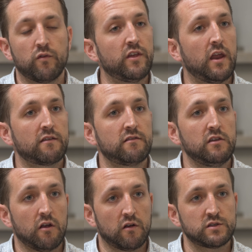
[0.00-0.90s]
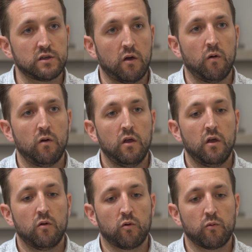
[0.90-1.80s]
over the next year or so.
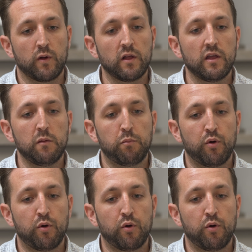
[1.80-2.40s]
We're really